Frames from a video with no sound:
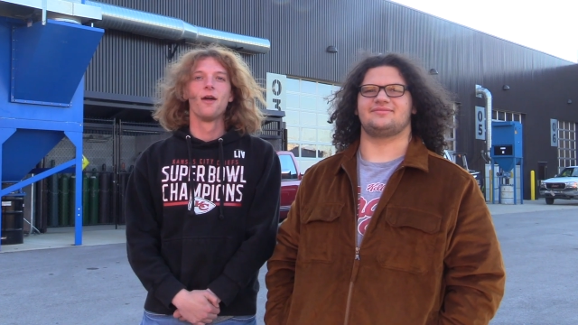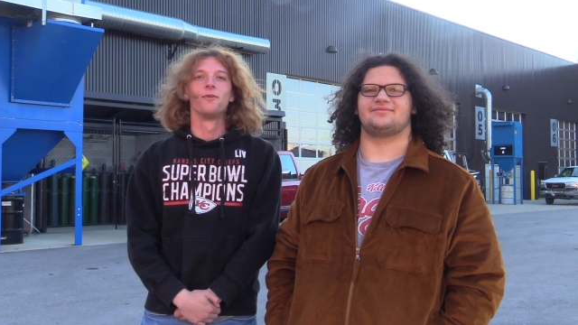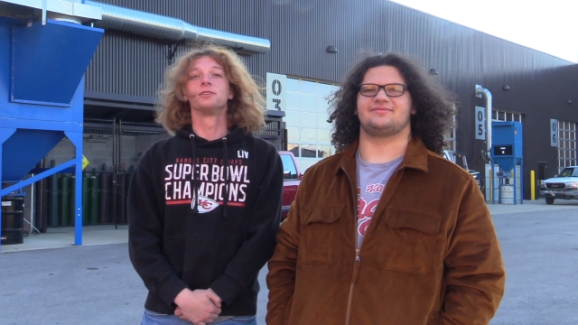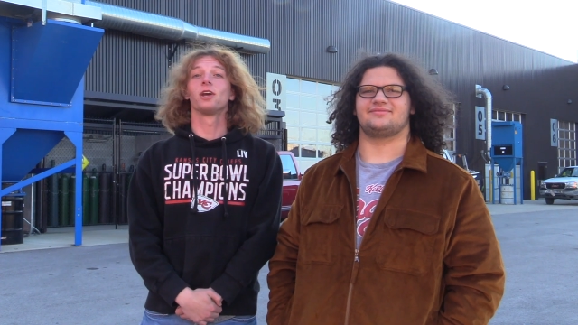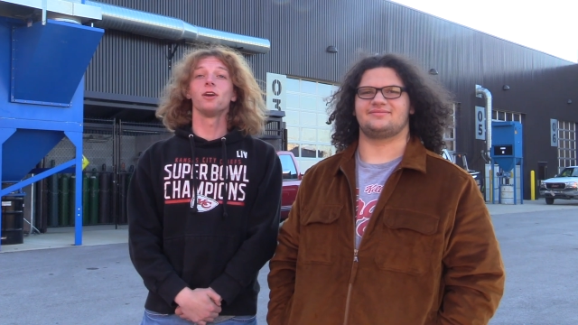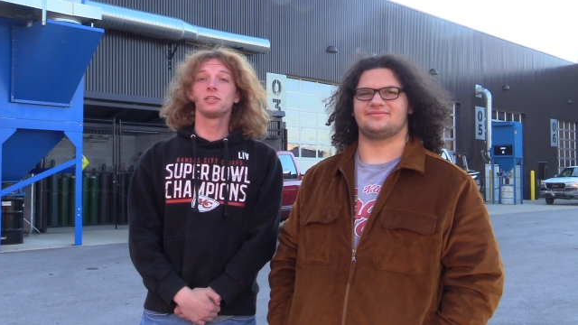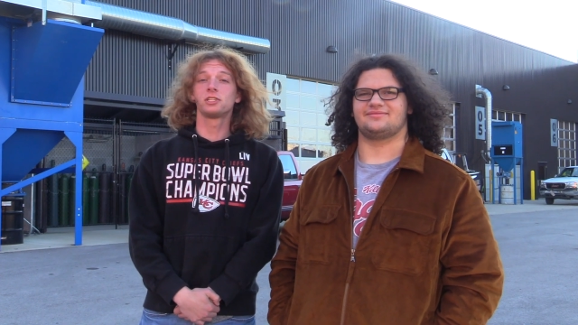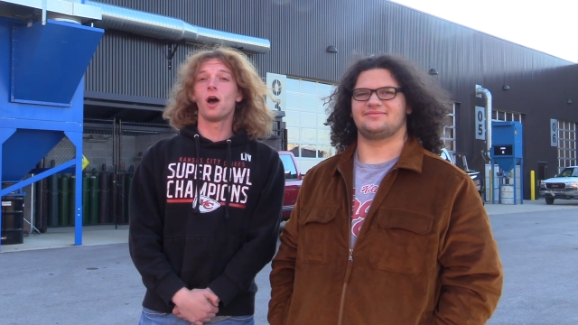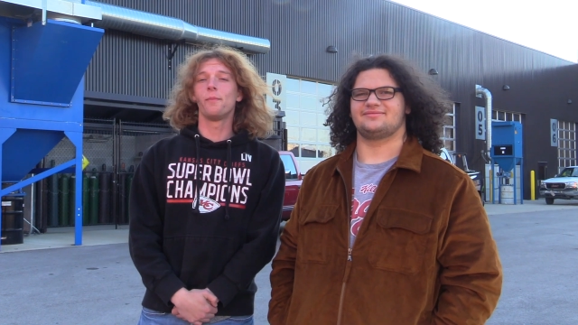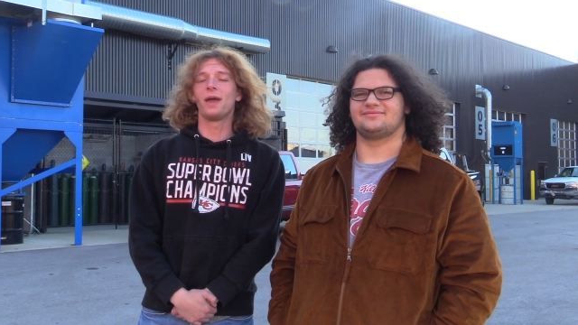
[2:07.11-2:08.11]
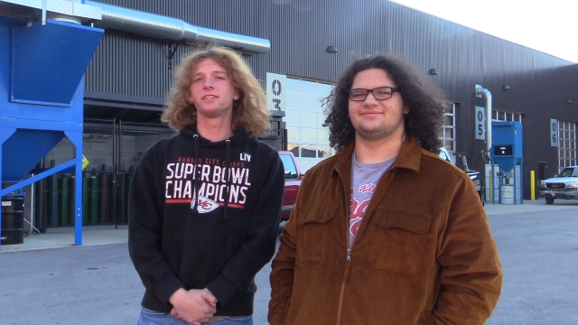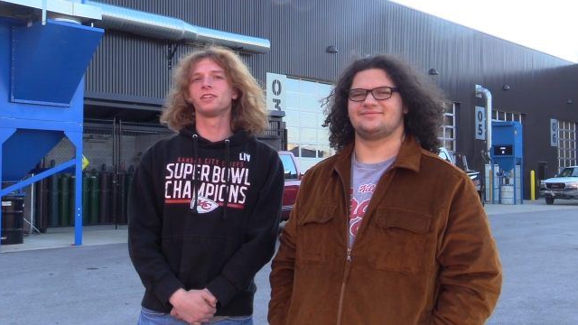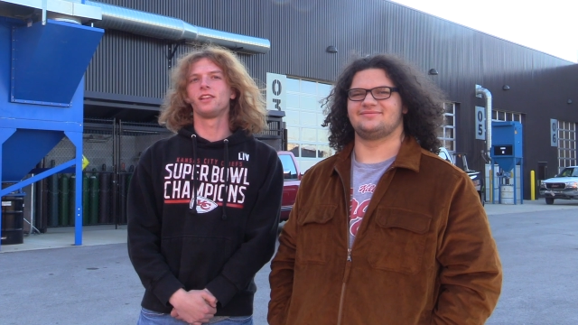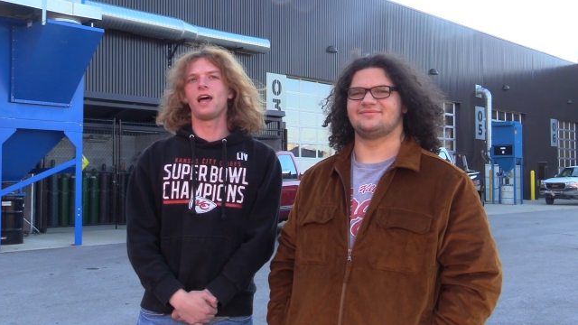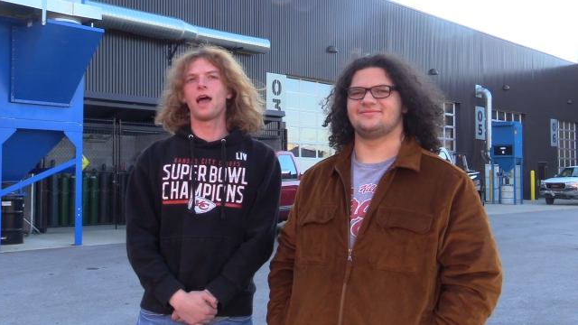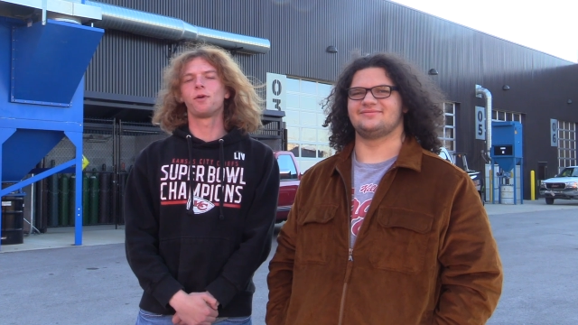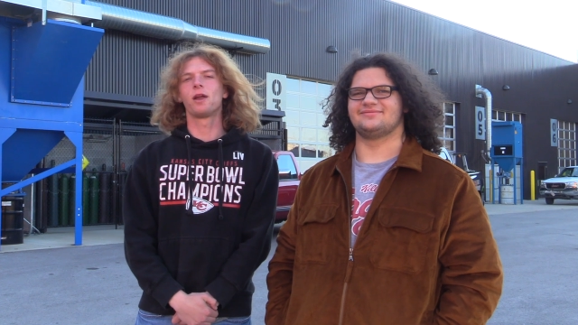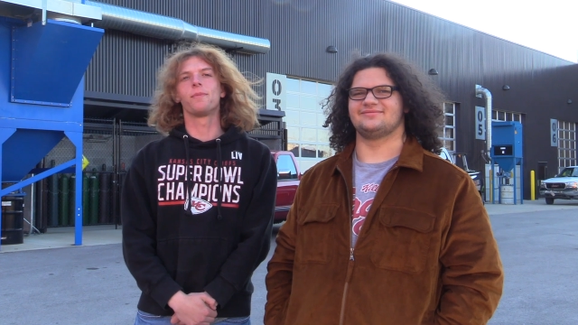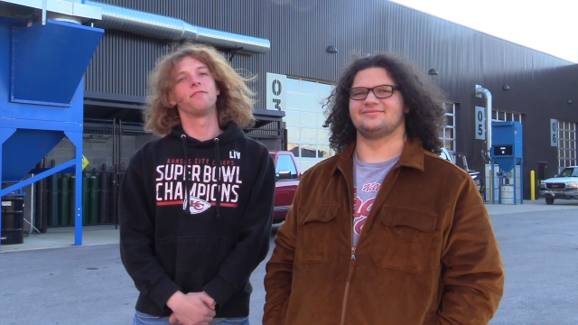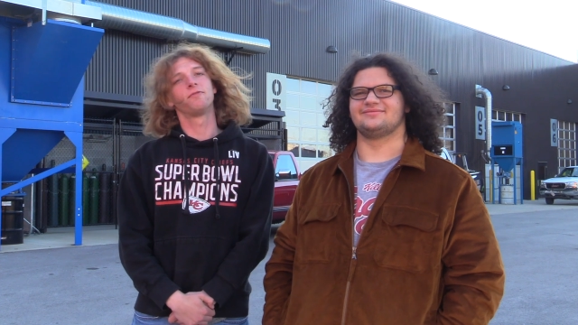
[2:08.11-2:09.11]
Speaker 1: Return the snowman to the library
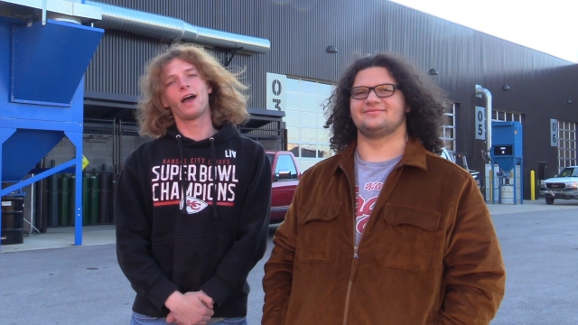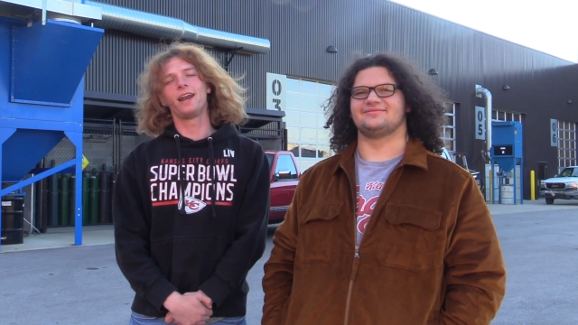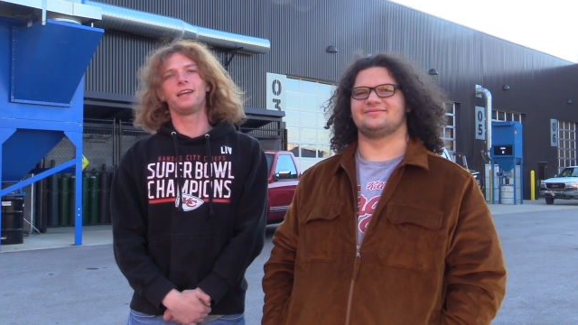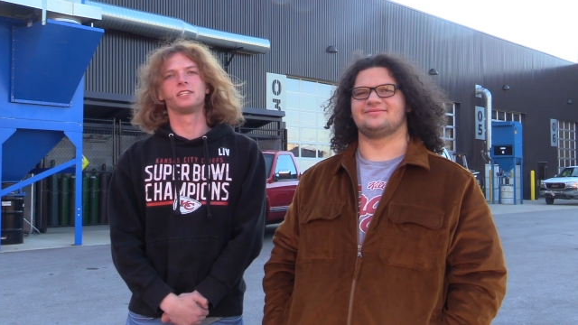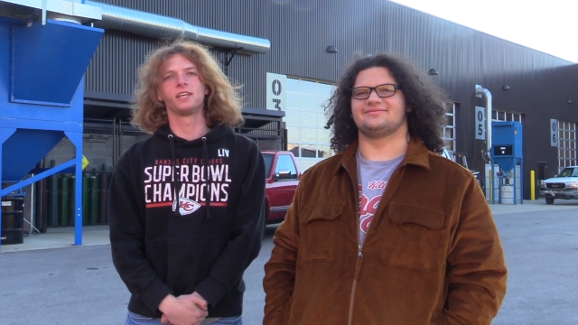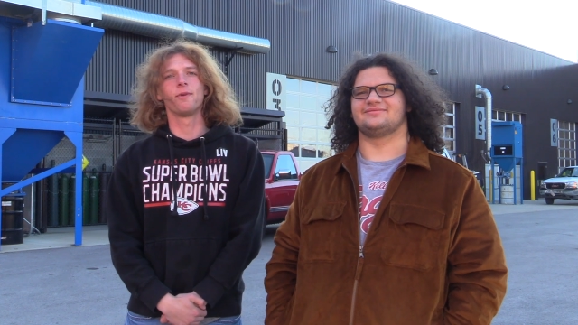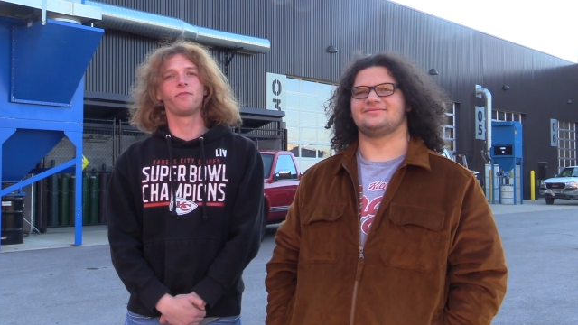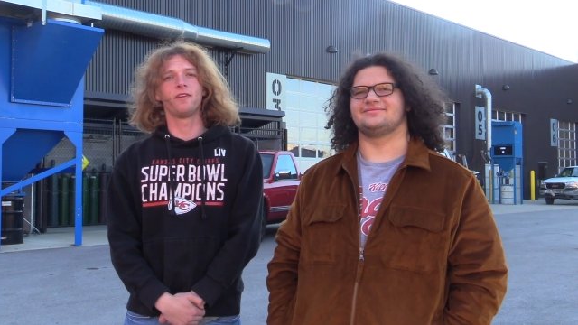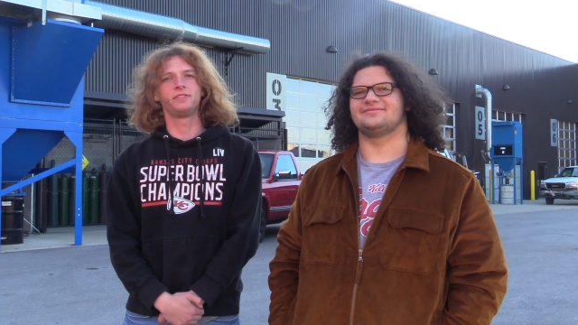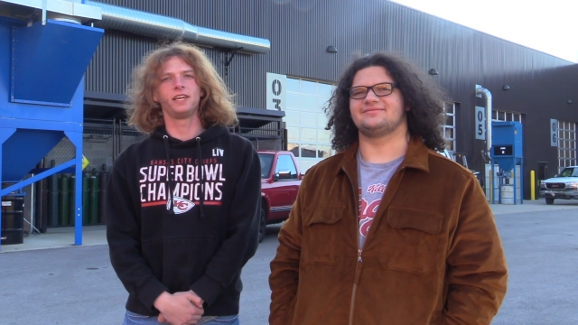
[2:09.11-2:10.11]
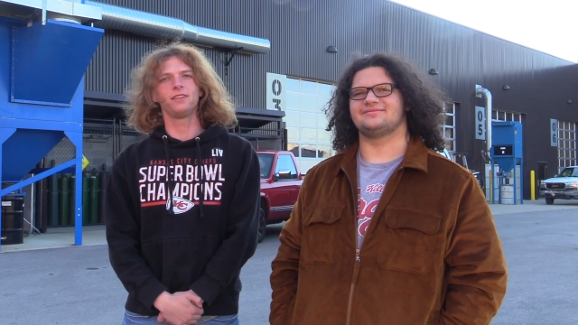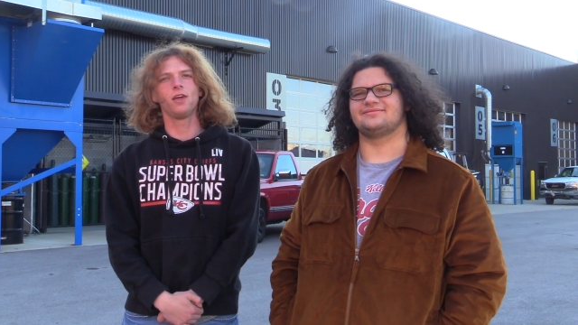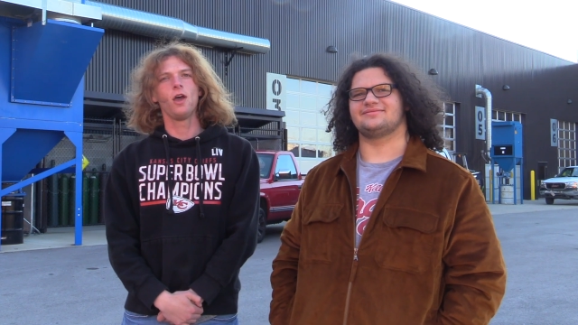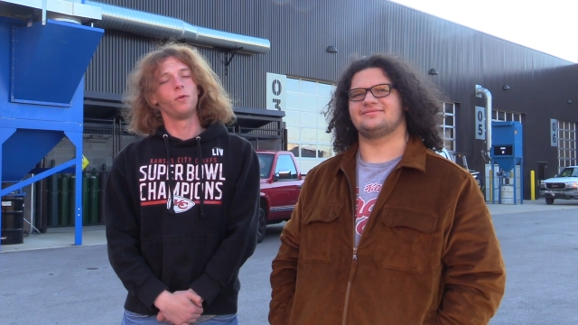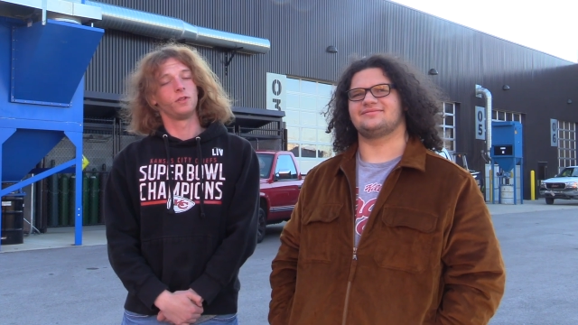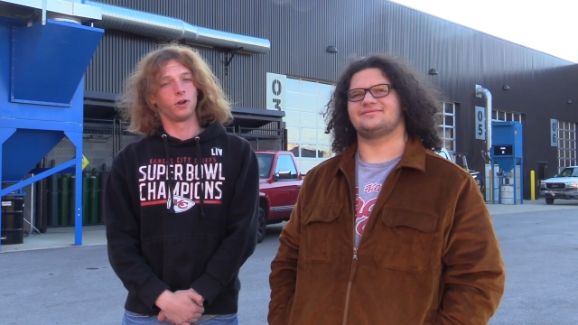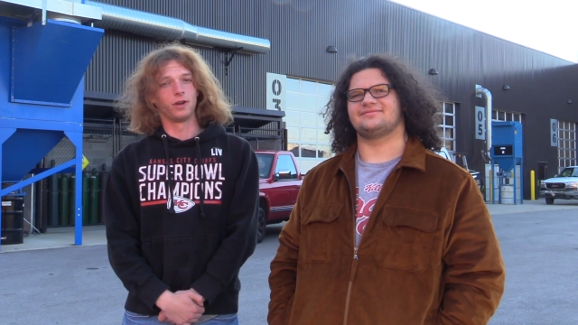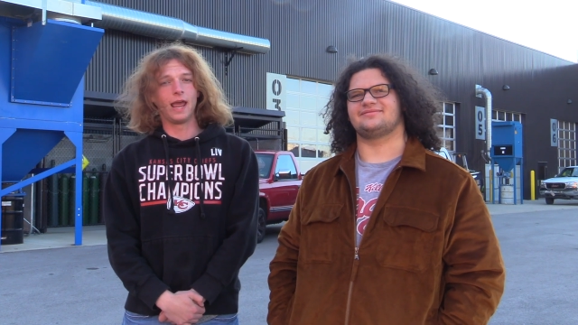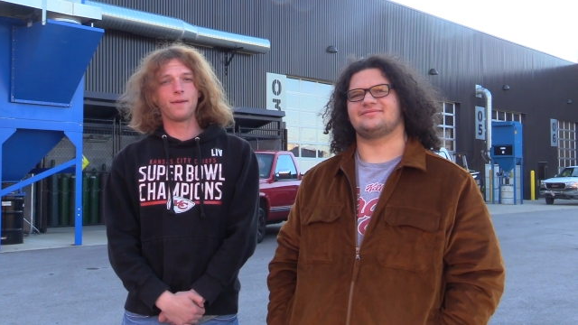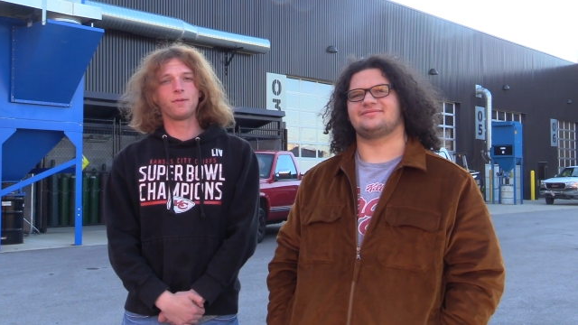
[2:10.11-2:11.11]
by Friday, December 15th with your
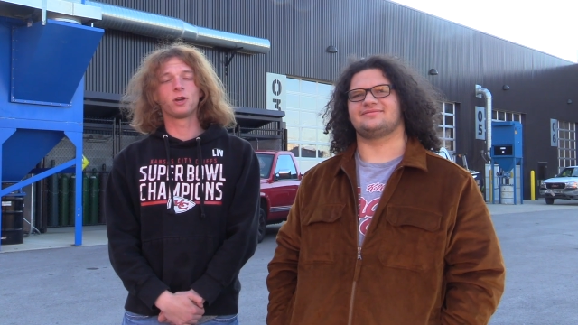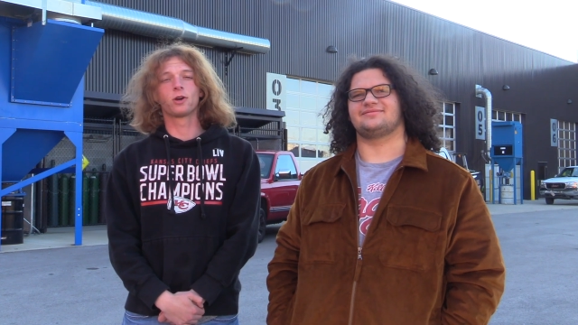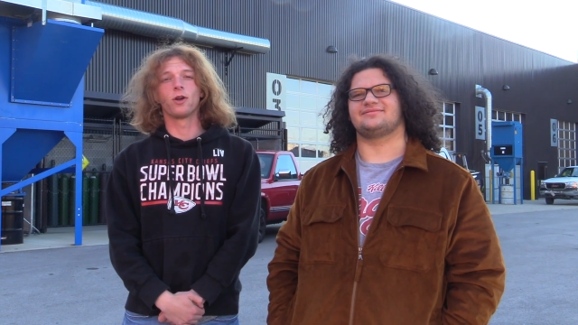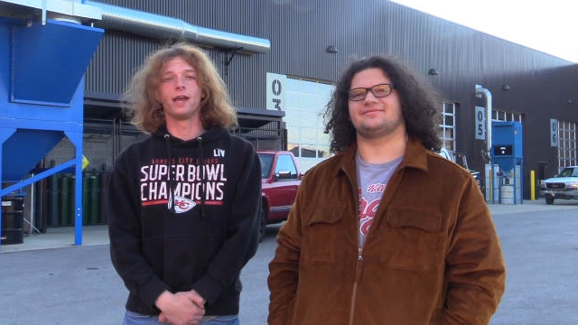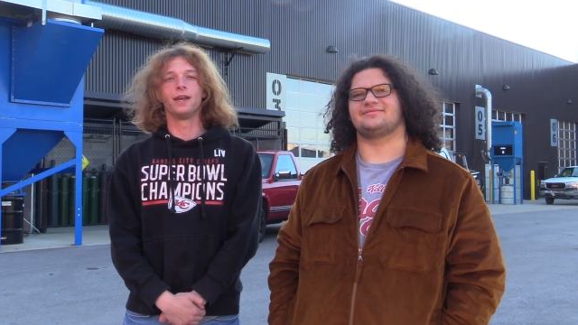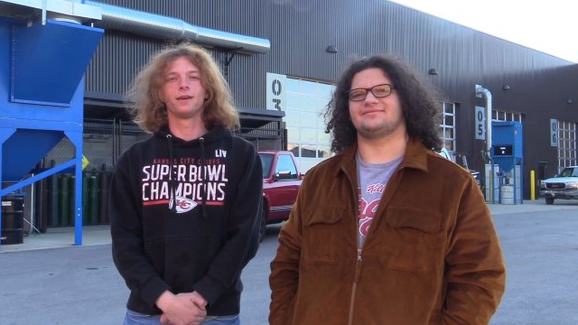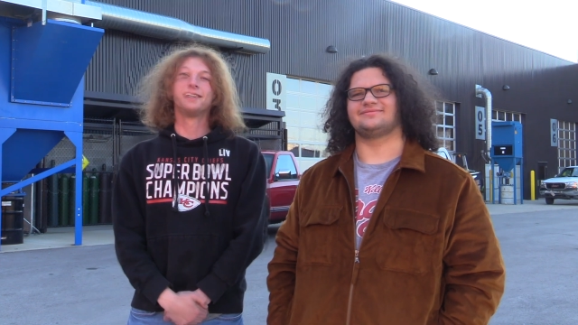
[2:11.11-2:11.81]
name and your grade.